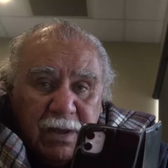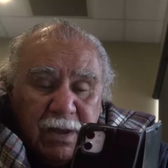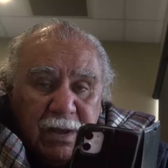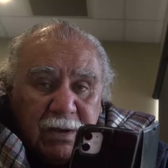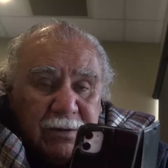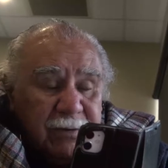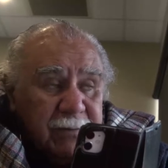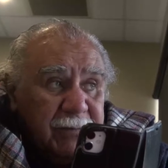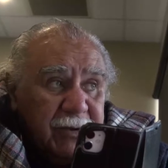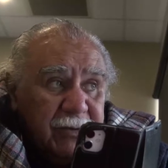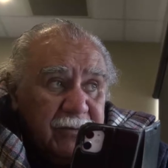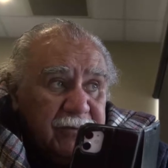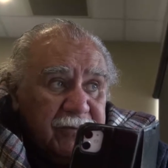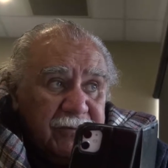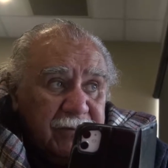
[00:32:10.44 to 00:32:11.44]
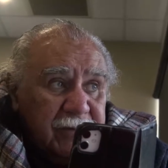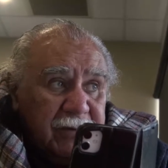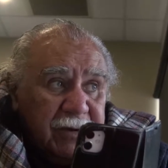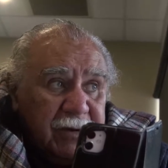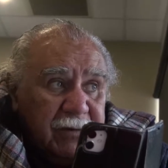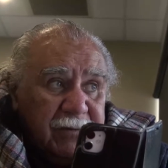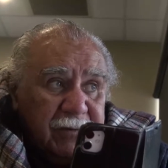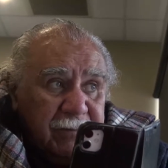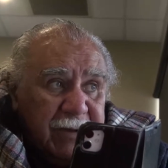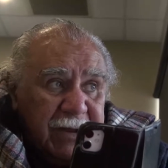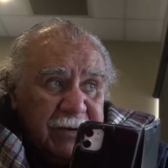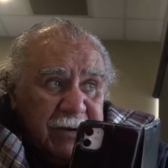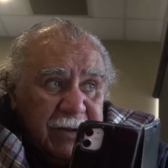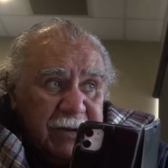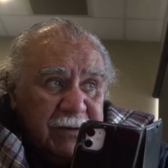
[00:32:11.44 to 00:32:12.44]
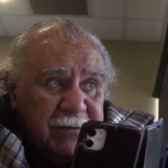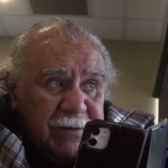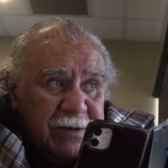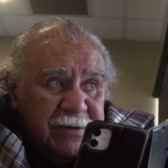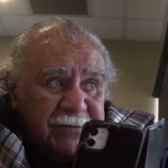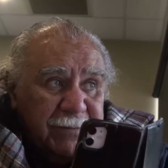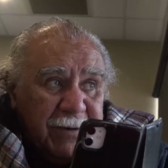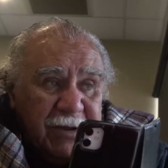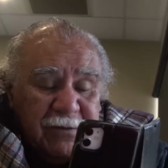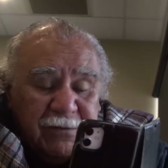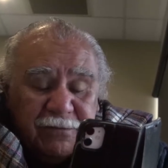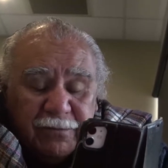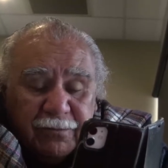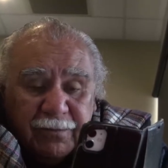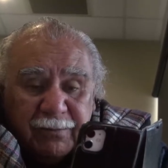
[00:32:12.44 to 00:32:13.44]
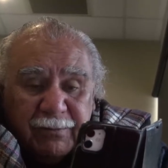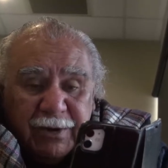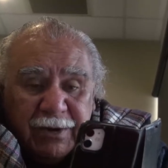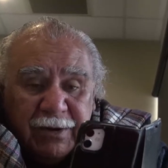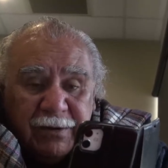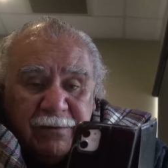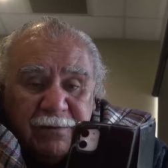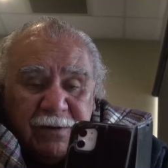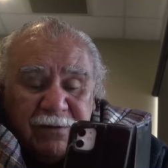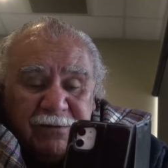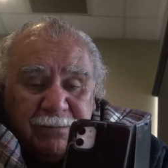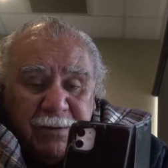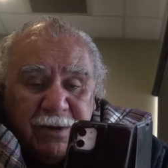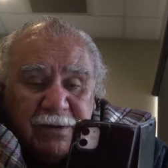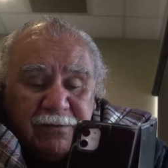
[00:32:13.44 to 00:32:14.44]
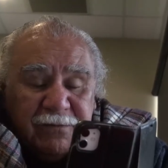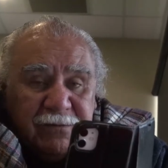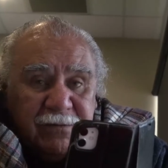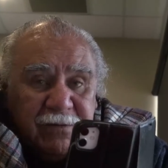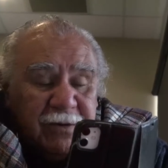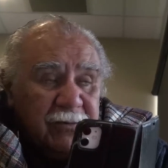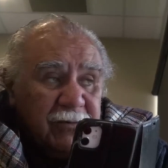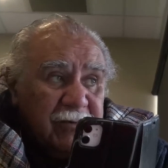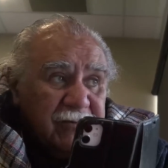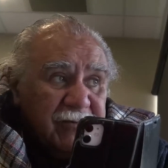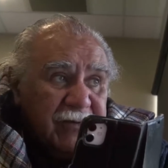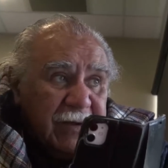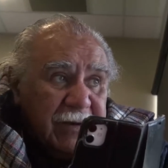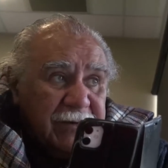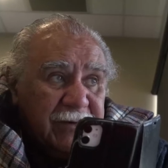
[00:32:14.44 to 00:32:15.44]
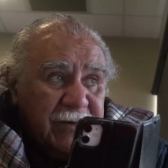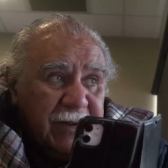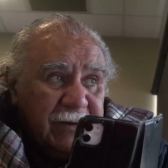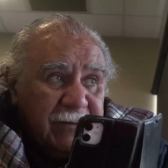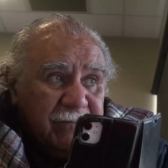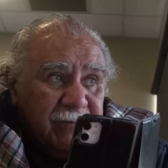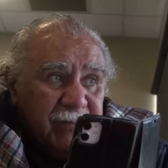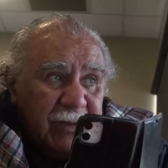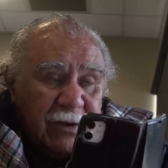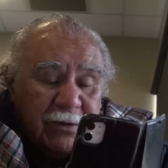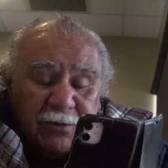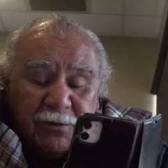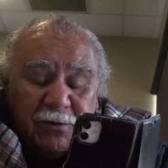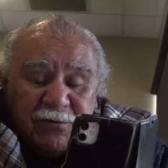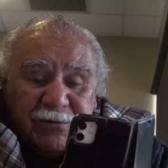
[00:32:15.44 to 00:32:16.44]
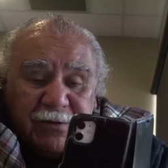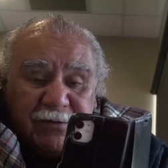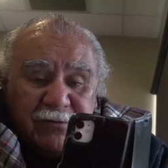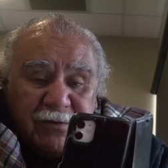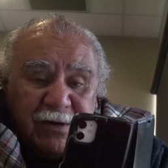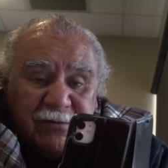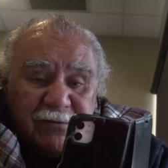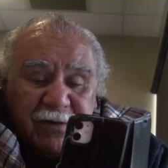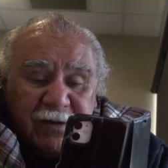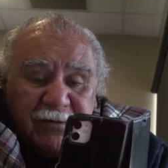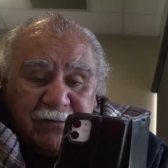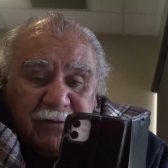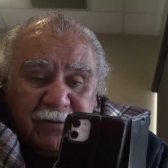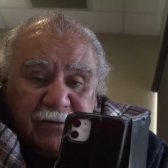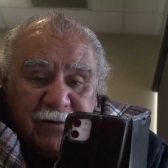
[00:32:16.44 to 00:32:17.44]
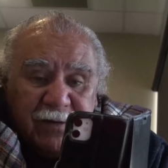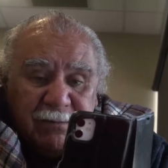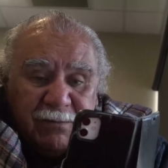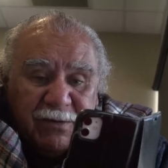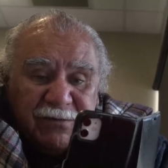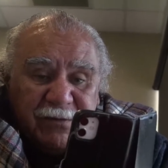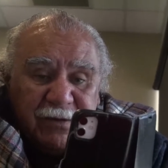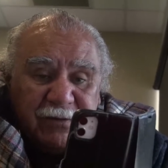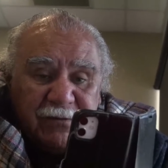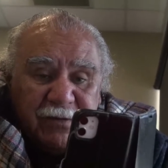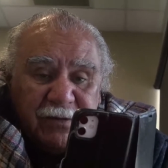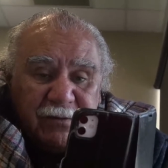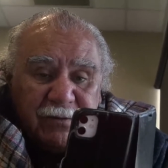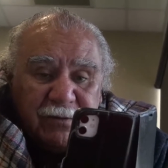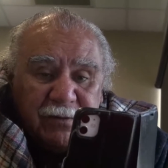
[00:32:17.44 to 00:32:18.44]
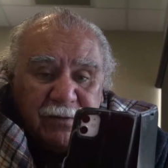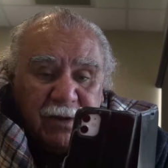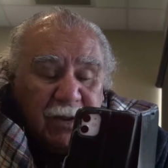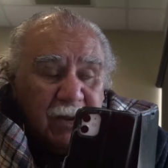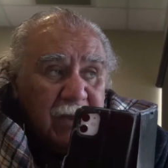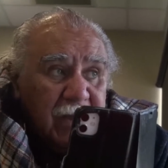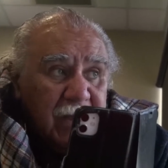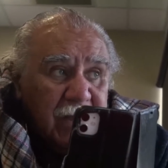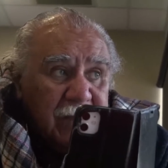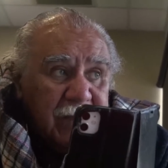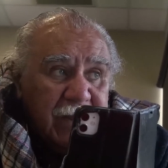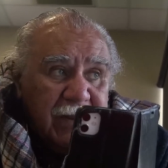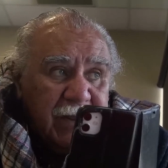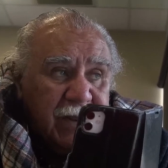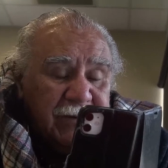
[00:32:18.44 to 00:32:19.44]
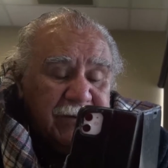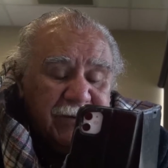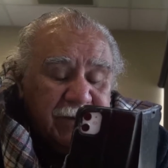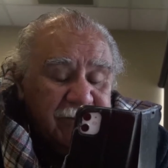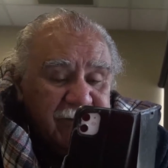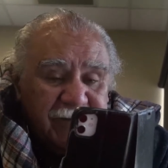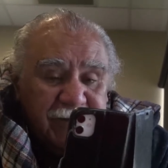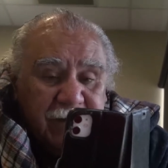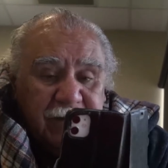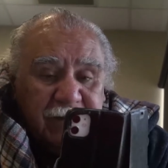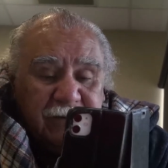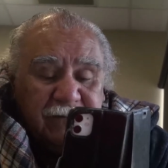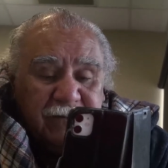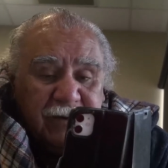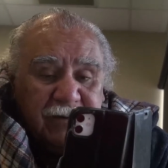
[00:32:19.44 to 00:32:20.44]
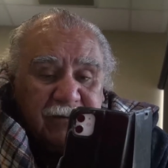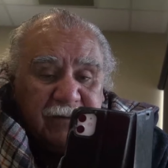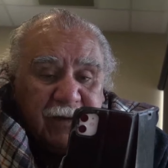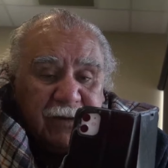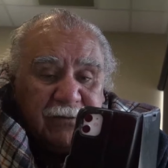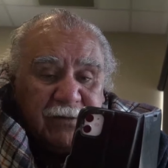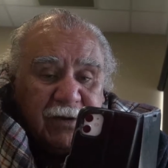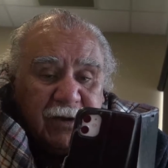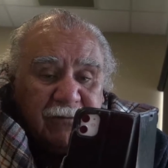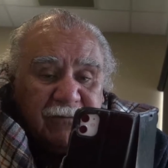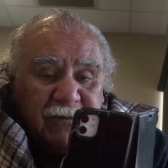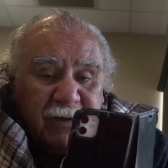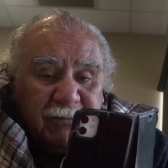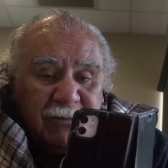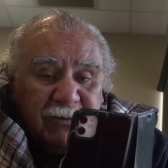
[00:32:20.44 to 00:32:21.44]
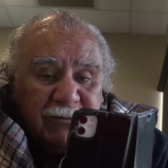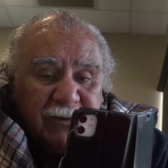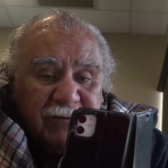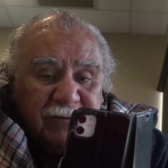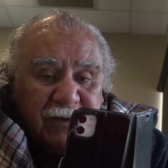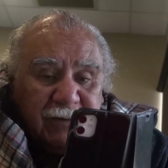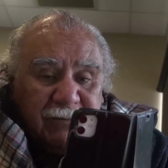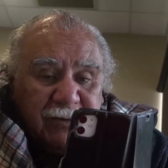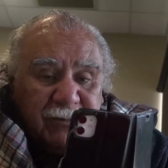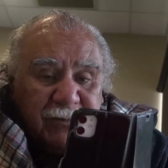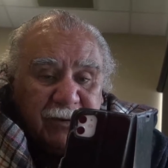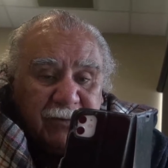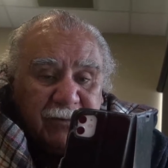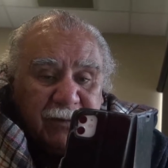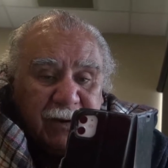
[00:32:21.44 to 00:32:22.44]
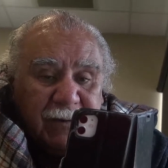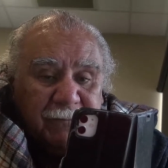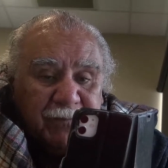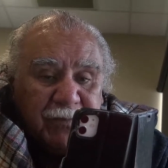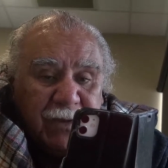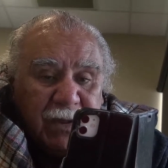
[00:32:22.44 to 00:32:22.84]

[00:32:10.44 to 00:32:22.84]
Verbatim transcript: And because, you know, the men needed their space, the women needed their space, and then all of a sudden they, they got lost in translation and they missed each other. And, and that had devastating effects, that uh, family resettlement program.